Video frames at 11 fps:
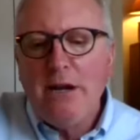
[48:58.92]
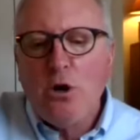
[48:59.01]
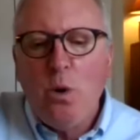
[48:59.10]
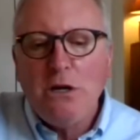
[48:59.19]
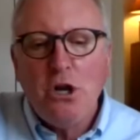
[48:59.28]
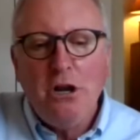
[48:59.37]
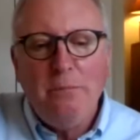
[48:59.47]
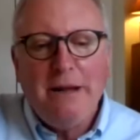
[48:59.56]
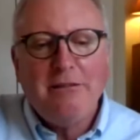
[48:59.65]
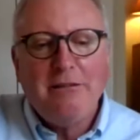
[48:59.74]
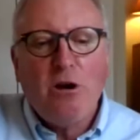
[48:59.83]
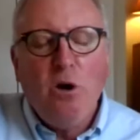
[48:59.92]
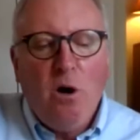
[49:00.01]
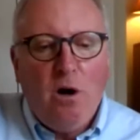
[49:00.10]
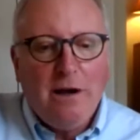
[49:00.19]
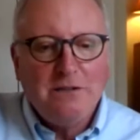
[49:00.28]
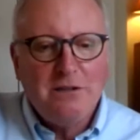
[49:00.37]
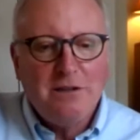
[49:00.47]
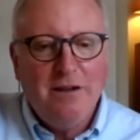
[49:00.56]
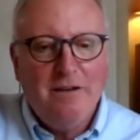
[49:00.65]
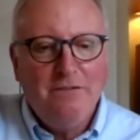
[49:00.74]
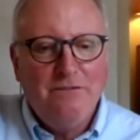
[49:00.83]
had a question about the cost
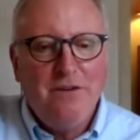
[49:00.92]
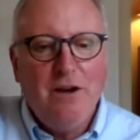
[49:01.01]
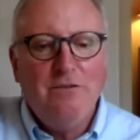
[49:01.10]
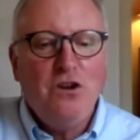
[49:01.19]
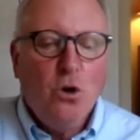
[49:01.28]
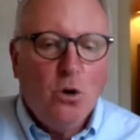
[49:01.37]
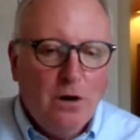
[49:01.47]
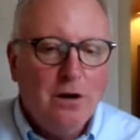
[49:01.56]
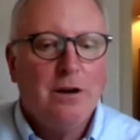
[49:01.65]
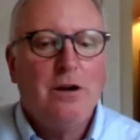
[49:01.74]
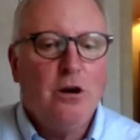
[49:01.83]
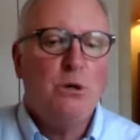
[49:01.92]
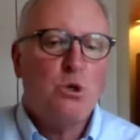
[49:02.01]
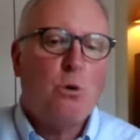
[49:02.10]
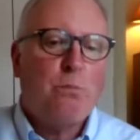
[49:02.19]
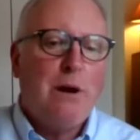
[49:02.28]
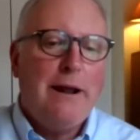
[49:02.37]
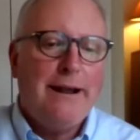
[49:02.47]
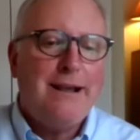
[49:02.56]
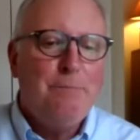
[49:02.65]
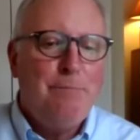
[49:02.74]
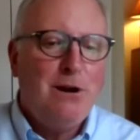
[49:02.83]
of your commercial
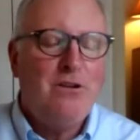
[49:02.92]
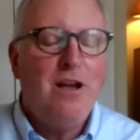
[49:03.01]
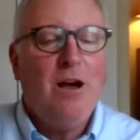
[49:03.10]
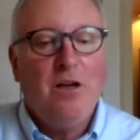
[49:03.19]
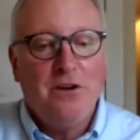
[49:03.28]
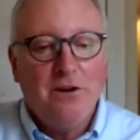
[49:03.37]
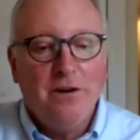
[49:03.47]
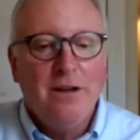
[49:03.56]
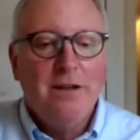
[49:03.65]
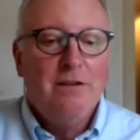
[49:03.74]
product compared to other